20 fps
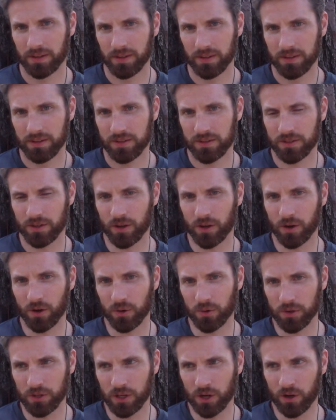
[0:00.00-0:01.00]

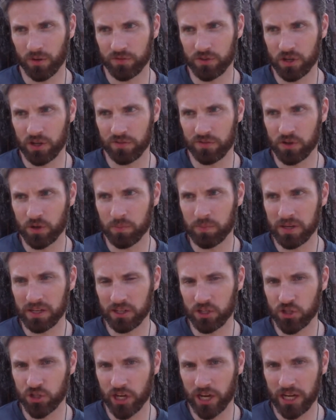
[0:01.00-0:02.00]
So, if you're
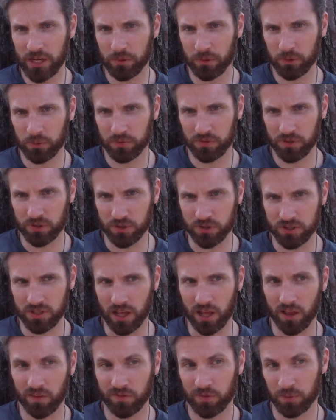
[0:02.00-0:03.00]
being genuine with
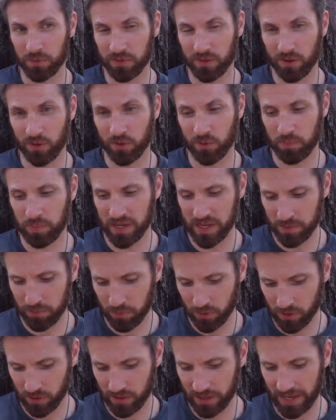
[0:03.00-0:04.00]
yourself and with other
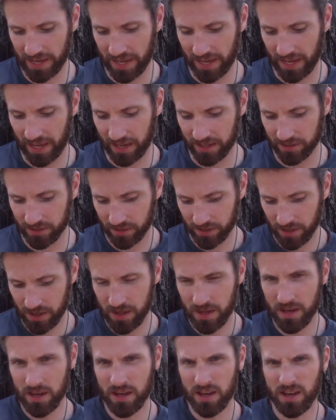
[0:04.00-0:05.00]
people, and
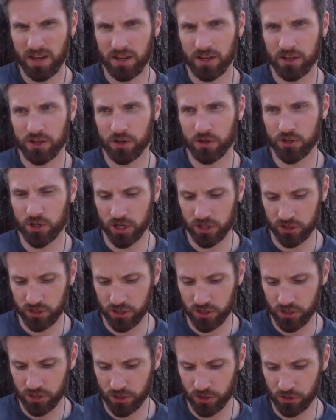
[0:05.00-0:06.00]

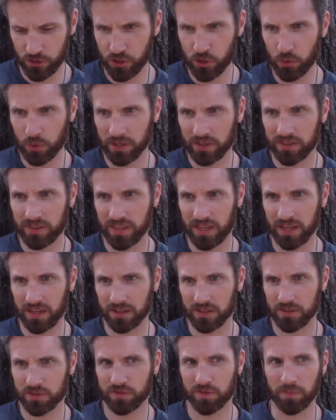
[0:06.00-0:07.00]
you're doing
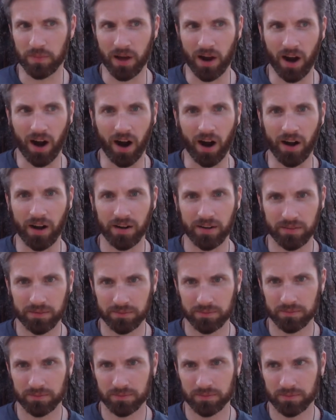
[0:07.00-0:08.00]
things from the heart,
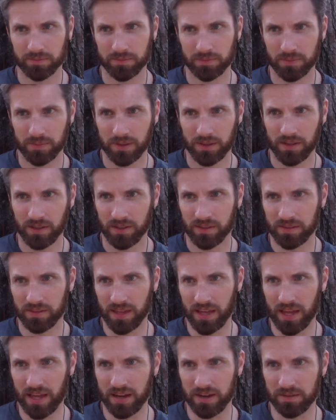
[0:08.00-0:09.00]

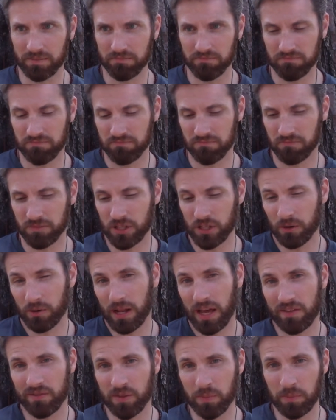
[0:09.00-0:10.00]
then you don't
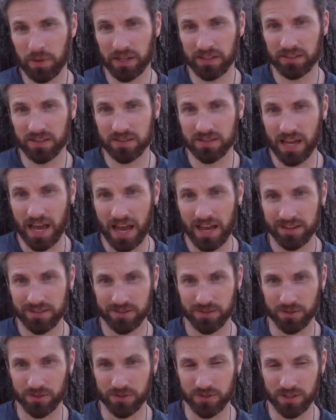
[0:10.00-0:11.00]
have the big
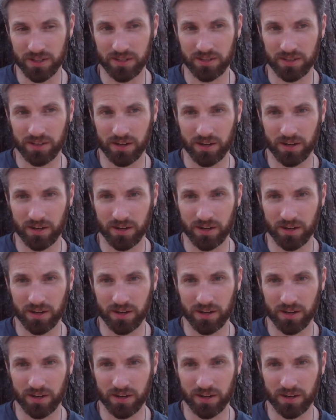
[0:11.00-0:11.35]
disasters. And